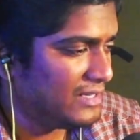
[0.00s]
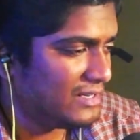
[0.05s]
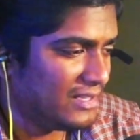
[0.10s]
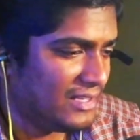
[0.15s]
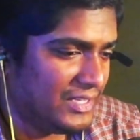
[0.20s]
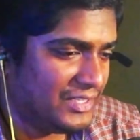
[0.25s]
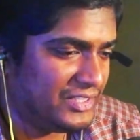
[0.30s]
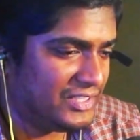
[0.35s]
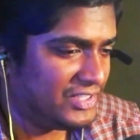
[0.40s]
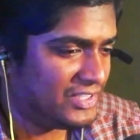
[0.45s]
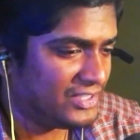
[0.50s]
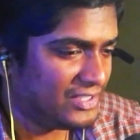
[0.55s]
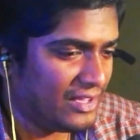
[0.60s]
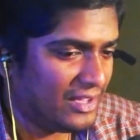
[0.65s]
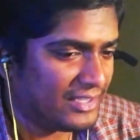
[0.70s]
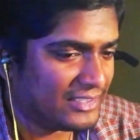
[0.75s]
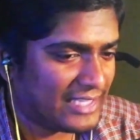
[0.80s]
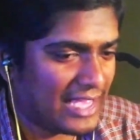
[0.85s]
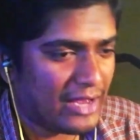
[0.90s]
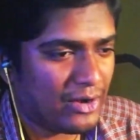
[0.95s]
It
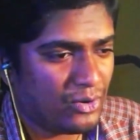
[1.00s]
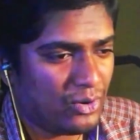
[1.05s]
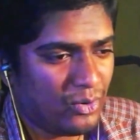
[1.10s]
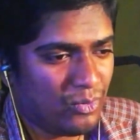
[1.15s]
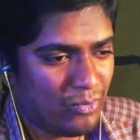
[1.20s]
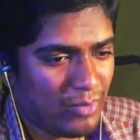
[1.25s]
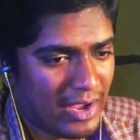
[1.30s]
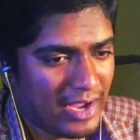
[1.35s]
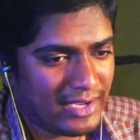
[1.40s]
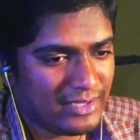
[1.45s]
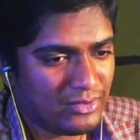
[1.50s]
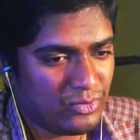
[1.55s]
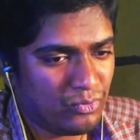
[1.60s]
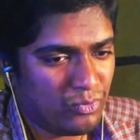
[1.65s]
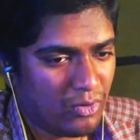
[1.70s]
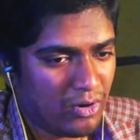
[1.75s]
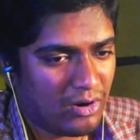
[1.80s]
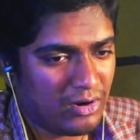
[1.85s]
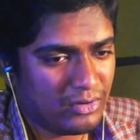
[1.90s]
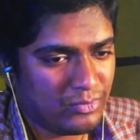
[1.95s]
sucks. I don't know why the
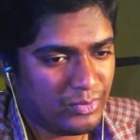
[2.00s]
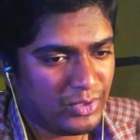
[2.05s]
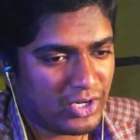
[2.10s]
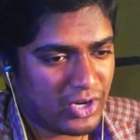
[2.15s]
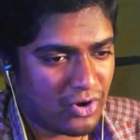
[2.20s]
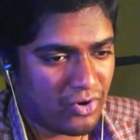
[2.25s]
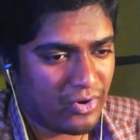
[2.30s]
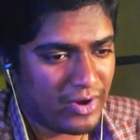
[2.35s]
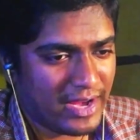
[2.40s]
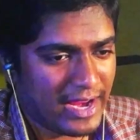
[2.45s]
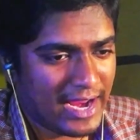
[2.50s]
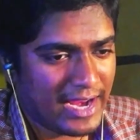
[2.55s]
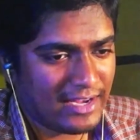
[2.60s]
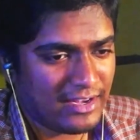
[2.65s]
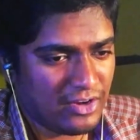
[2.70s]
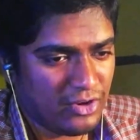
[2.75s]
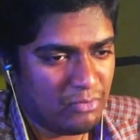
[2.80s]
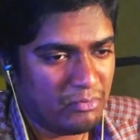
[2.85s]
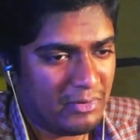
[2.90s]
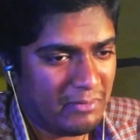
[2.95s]
world would create
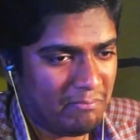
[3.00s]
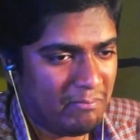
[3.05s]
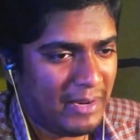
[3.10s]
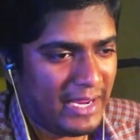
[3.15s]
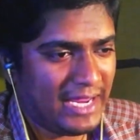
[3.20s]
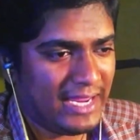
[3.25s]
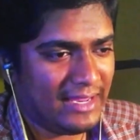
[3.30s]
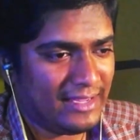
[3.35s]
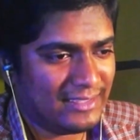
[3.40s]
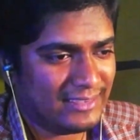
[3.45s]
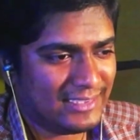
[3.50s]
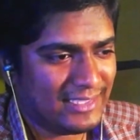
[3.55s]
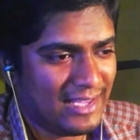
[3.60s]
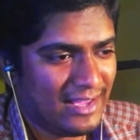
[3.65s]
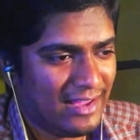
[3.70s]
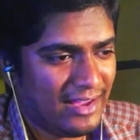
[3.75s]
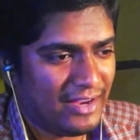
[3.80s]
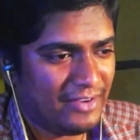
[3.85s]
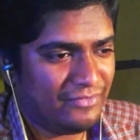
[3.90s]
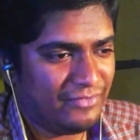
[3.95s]
human beings
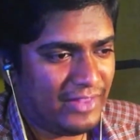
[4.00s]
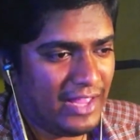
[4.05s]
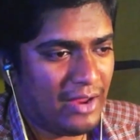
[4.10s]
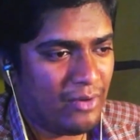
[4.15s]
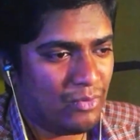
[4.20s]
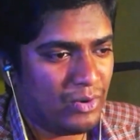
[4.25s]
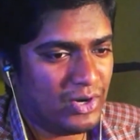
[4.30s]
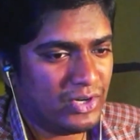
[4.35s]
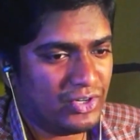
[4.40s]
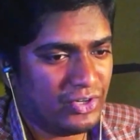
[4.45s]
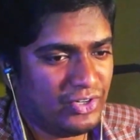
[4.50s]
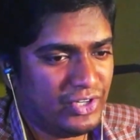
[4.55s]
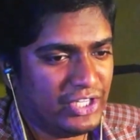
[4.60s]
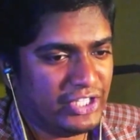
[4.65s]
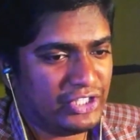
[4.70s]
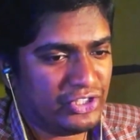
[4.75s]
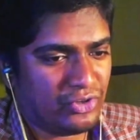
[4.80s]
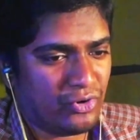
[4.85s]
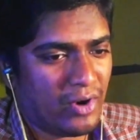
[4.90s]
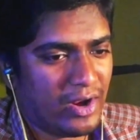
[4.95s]
if they were to
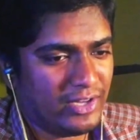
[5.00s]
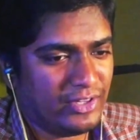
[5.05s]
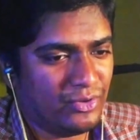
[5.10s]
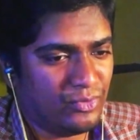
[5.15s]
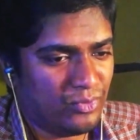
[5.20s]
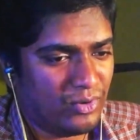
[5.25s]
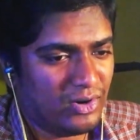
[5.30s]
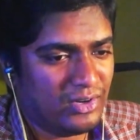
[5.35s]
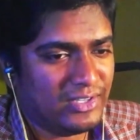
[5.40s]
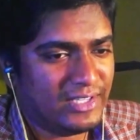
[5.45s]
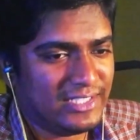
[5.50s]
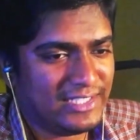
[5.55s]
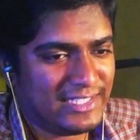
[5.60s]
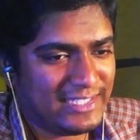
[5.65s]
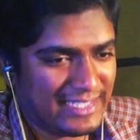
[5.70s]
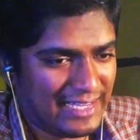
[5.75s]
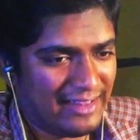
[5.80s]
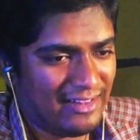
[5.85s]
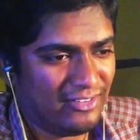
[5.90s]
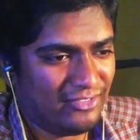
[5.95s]
destroy the world
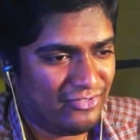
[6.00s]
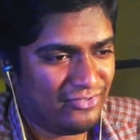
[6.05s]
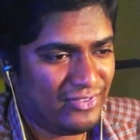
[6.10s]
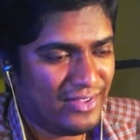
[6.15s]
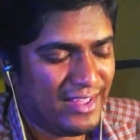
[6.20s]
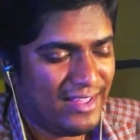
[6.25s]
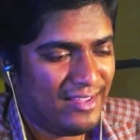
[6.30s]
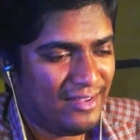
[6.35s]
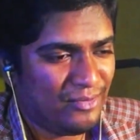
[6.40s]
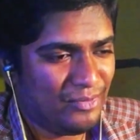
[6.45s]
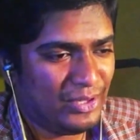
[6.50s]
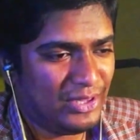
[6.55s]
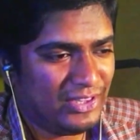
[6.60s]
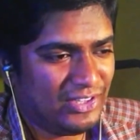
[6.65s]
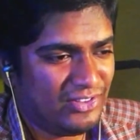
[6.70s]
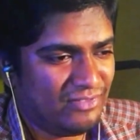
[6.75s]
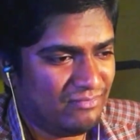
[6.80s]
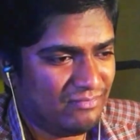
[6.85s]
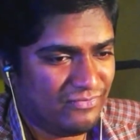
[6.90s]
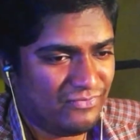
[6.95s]
itself with
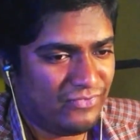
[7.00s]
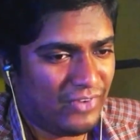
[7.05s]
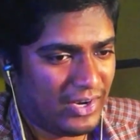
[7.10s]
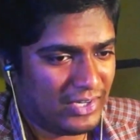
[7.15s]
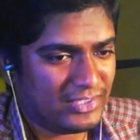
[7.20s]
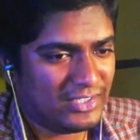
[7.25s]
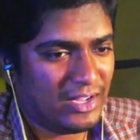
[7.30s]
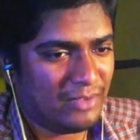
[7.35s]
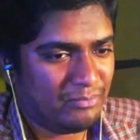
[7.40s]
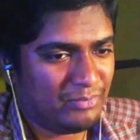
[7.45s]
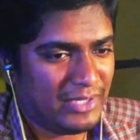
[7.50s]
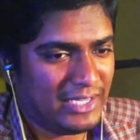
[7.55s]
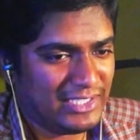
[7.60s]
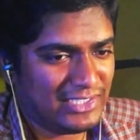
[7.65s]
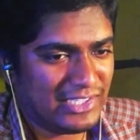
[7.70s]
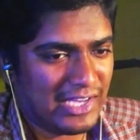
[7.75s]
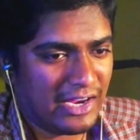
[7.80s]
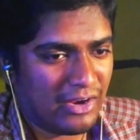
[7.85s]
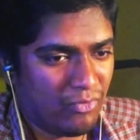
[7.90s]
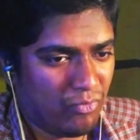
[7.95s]
fucked up things
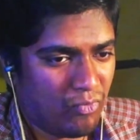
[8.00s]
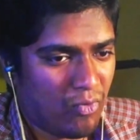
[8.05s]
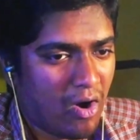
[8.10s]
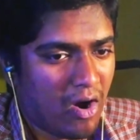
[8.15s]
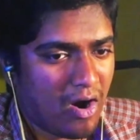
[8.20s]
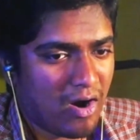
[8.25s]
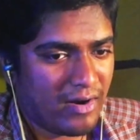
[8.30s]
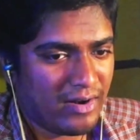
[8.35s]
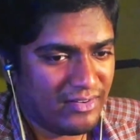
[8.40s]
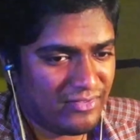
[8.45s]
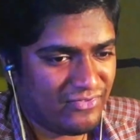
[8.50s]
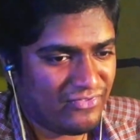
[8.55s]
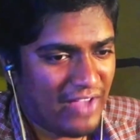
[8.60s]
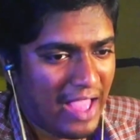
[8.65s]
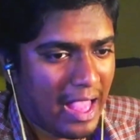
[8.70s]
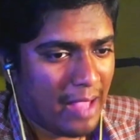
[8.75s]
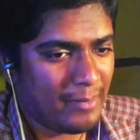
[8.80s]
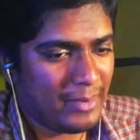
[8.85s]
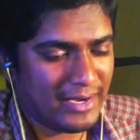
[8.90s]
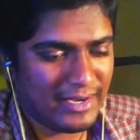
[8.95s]
like war and
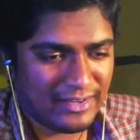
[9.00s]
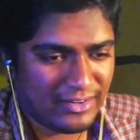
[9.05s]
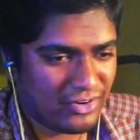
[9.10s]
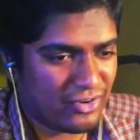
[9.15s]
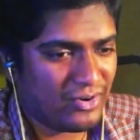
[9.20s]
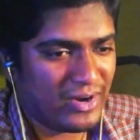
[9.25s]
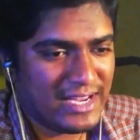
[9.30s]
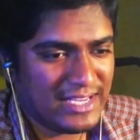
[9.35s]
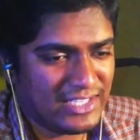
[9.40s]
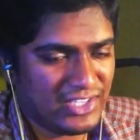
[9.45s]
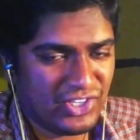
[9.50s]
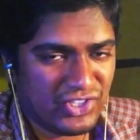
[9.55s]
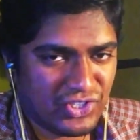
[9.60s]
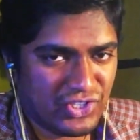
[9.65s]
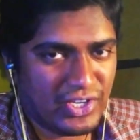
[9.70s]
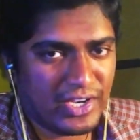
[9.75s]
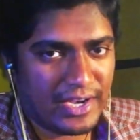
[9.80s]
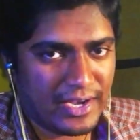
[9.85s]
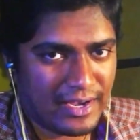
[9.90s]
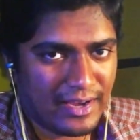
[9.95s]
famine and crazy
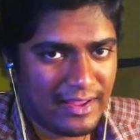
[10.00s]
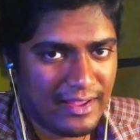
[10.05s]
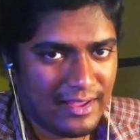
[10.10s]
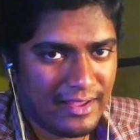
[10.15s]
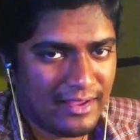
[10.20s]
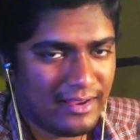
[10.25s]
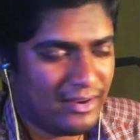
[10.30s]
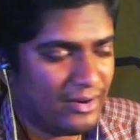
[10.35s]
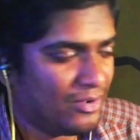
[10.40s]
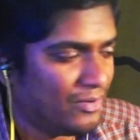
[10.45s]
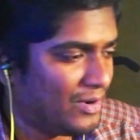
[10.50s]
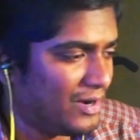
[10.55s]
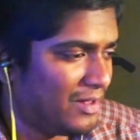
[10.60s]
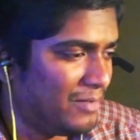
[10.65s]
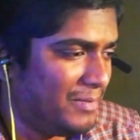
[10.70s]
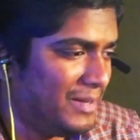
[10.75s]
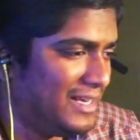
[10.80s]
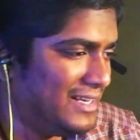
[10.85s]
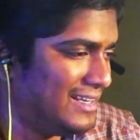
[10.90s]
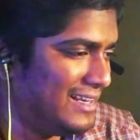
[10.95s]
shit. You know what I
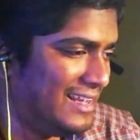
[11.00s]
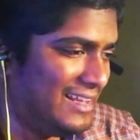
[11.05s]
mean?